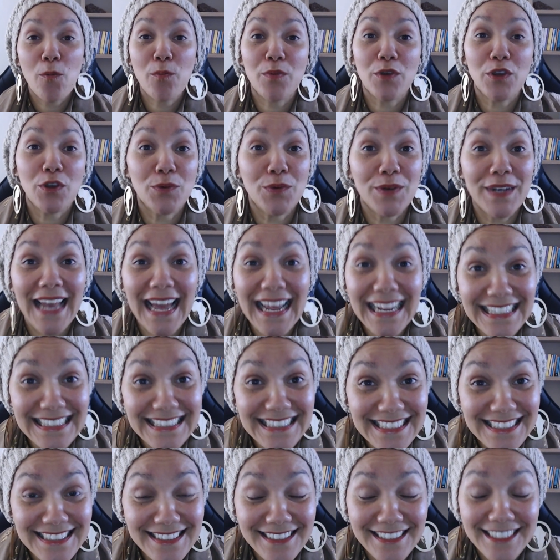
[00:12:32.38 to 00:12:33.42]
you liked
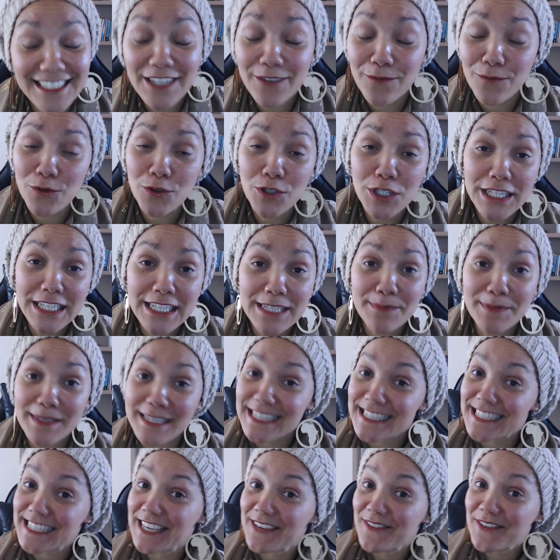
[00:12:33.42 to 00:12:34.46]
it. If you did,
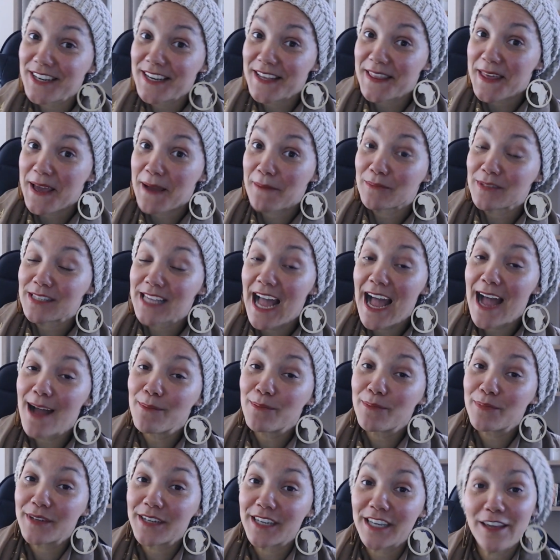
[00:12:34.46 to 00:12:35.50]
please give it a thumbs
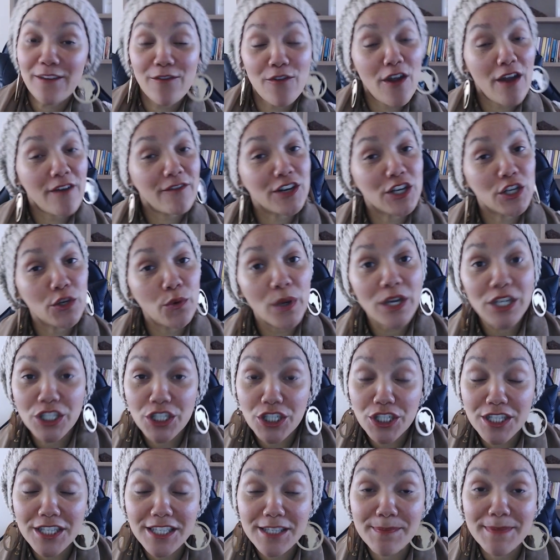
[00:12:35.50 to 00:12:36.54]
up. If you have any
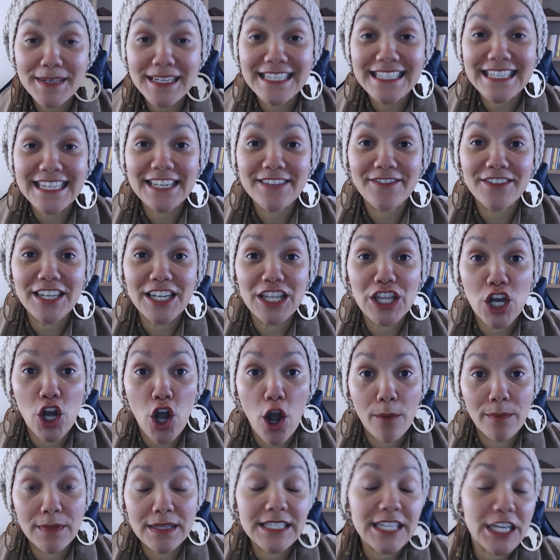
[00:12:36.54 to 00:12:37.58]
questions, please leave it in the
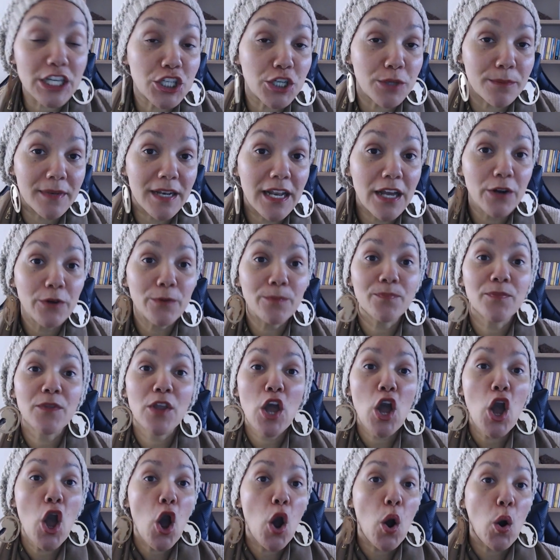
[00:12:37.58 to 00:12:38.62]
comment section below.
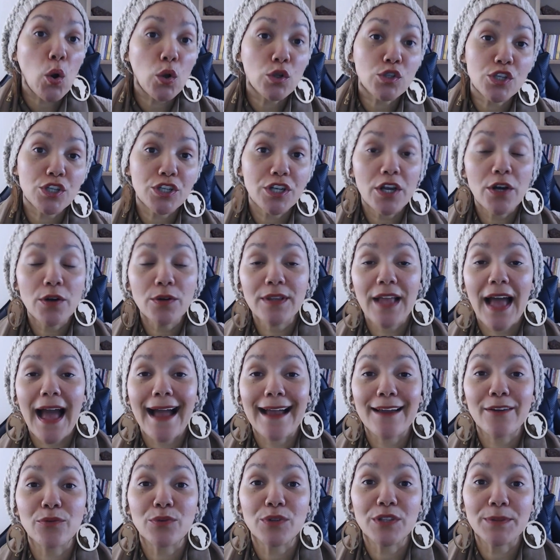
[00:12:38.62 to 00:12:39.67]
Also note,
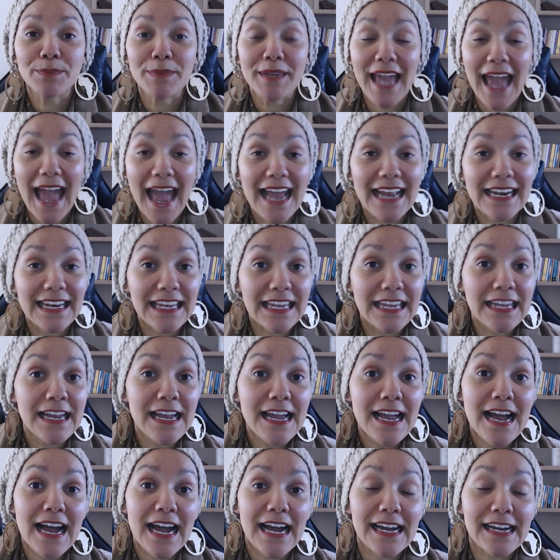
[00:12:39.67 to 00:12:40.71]
I will be adding
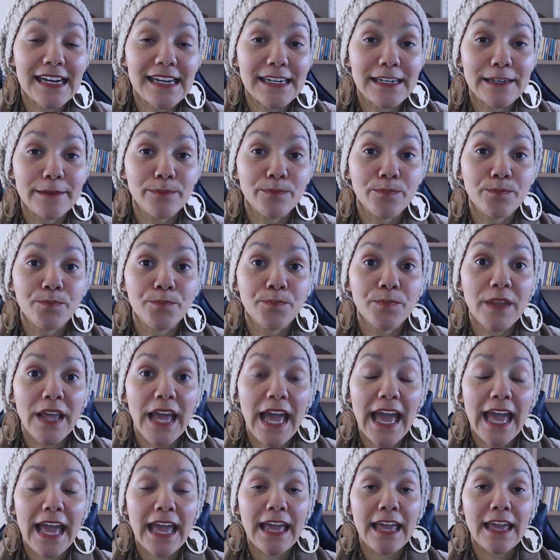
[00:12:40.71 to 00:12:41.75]
um,
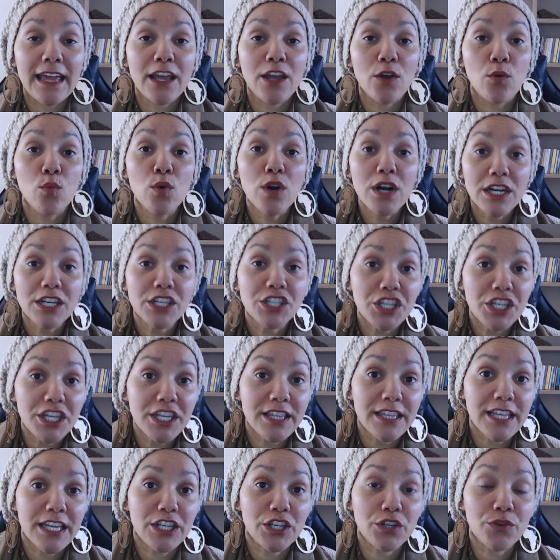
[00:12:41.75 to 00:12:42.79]
a worksheet
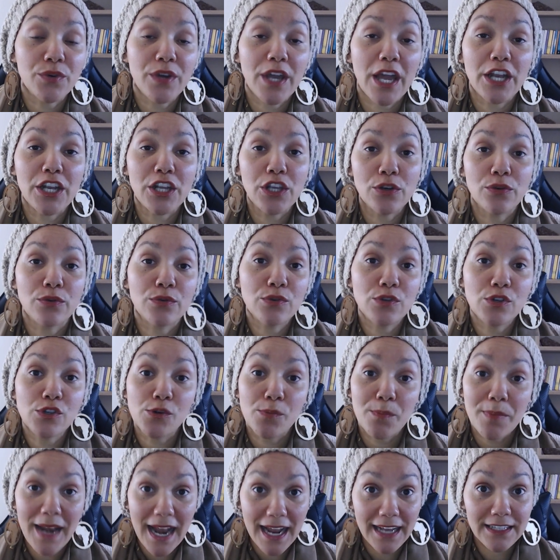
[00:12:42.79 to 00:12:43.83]
that you can use to
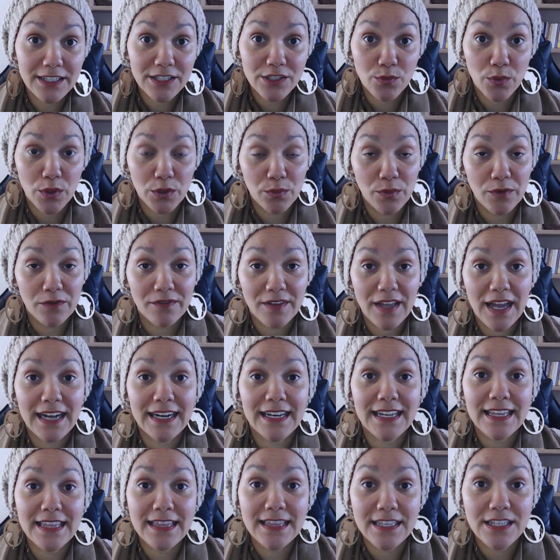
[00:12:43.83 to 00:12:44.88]
practice what we've done
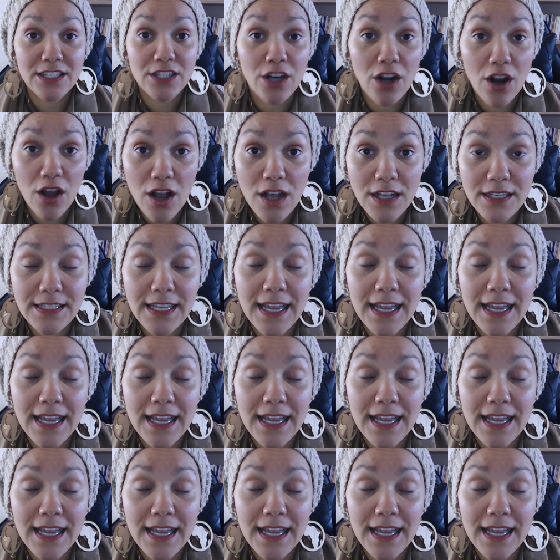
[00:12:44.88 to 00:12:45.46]
in this class